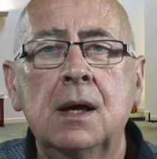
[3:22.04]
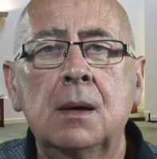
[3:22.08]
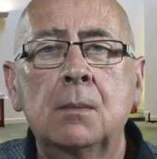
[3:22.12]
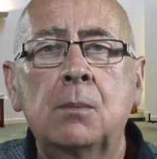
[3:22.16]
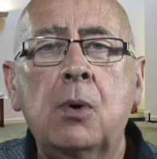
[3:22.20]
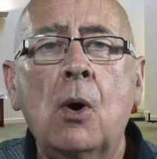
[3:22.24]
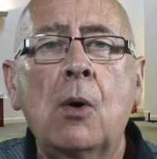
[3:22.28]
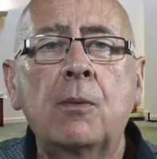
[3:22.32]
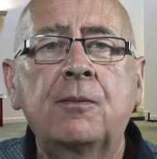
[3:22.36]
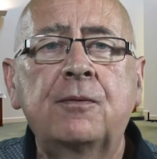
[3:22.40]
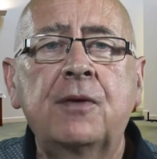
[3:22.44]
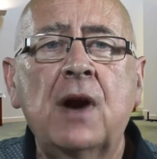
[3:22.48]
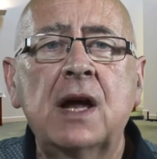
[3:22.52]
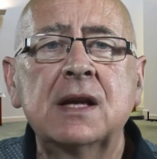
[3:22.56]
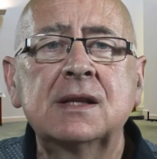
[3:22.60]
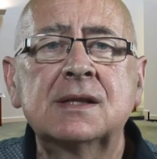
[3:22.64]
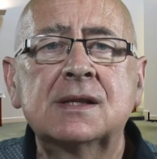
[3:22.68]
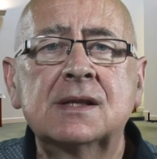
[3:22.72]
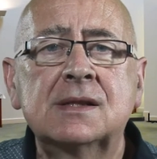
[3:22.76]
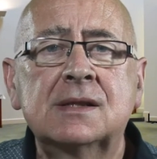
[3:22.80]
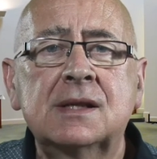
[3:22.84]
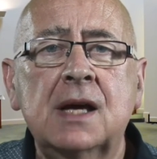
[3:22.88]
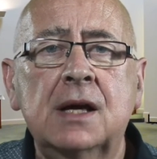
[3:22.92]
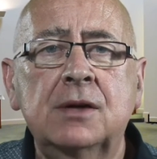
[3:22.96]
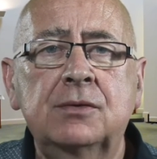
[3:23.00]
Pope
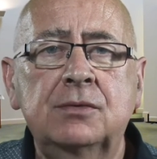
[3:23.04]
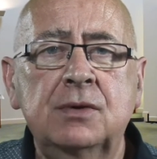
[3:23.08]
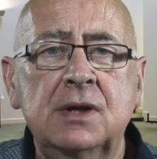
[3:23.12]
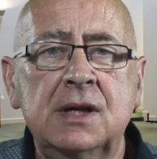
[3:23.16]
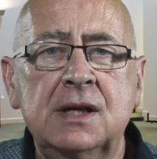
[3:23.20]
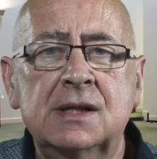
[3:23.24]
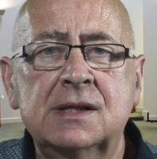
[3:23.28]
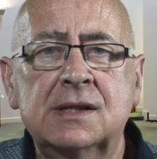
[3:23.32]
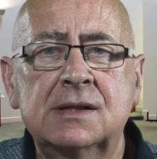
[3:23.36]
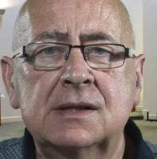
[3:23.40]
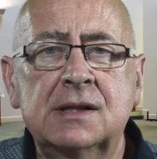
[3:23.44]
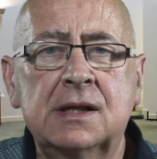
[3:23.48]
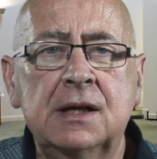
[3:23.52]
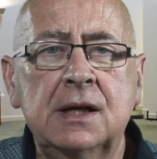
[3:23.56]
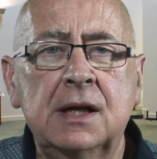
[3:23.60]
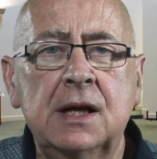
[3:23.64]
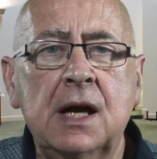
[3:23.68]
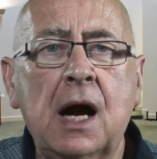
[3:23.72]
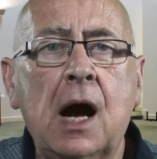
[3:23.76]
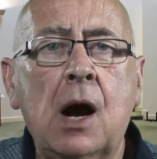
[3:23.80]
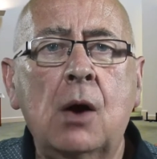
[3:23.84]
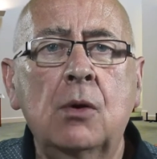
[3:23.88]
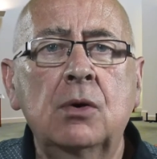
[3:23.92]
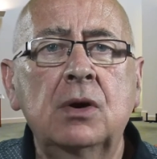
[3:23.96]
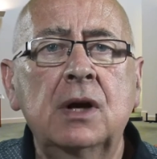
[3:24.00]
Francis said recently,
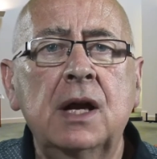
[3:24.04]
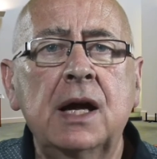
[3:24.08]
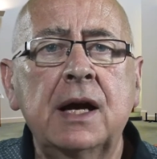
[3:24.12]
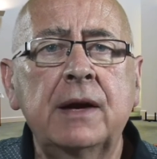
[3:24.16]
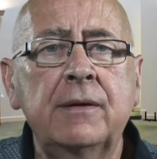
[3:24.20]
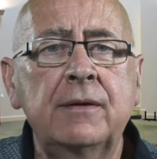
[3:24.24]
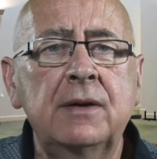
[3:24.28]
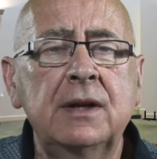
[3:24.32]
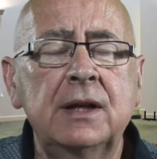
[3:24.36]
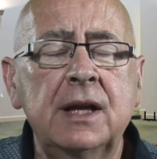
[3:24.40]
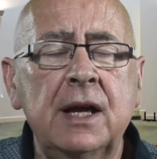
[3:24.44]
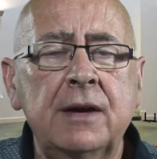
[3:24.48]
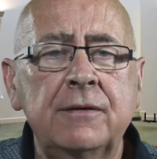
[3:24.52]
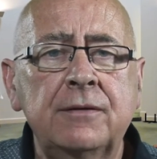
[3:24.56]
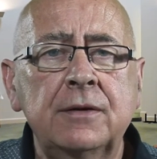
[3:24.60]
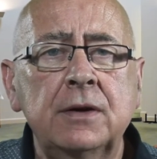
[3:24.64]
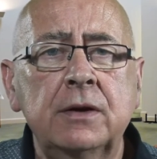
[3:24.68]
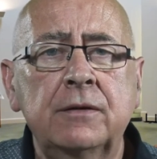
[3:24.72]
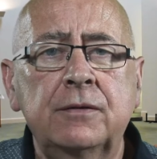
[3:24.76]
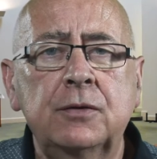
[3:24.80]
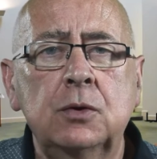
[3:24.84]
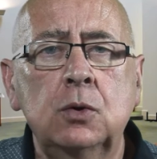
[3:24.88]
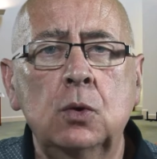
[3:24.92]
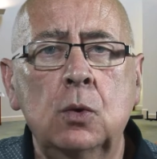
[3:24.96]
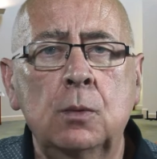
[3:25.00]
our level
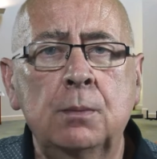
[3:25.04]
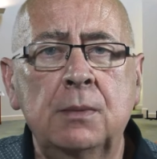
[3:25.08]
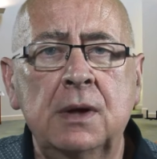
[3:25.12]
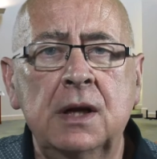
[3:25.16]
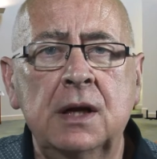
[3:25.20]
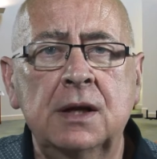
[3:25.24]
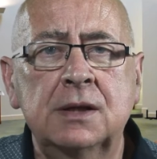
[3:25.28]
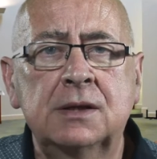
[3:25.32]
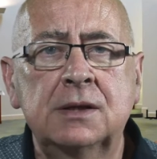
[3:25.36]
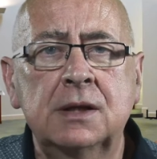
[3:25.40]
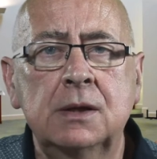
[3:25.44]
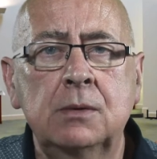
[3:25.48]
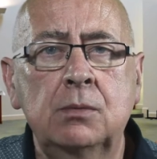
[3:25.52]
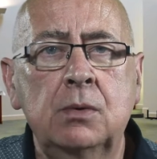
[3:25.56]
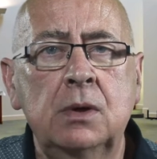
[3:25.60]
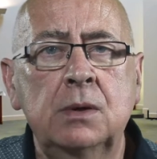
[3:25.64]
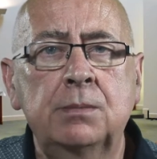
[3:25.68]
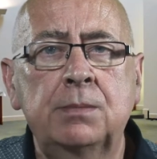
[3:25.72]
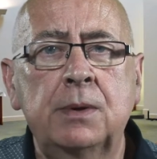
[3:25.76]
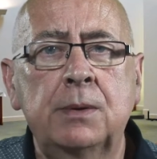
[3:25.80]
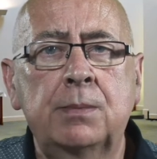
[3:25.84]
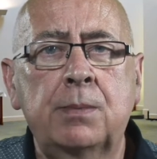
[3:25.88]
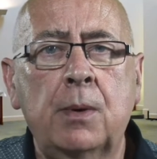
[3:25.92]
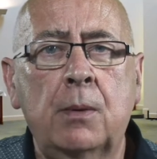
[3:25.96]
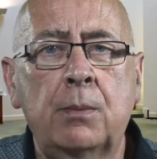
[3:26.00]
of humility will
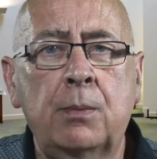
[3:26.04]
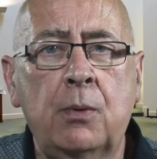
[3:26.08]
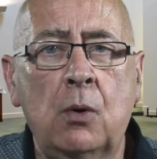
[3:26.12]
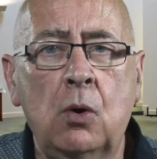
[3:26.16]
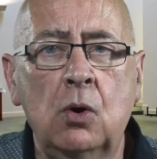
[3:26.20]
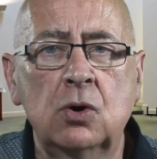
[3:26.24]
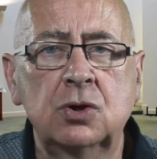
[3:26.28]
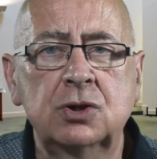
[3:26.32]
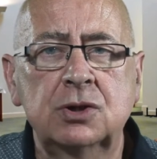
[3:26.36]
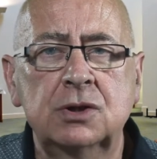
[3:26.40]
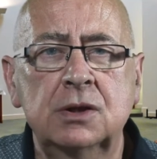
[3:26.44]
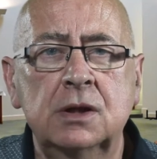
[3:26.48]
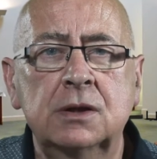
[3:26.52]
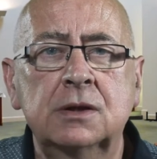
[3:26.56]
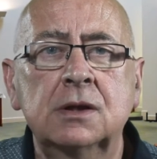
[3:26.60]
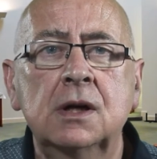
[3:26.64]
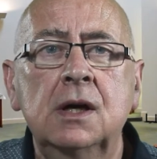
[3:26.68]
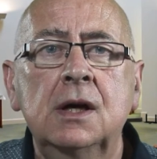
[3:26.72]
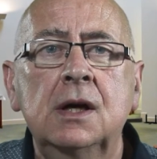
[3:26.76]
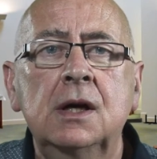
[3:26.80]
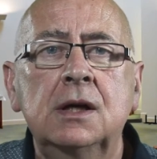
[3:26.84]
be proportionate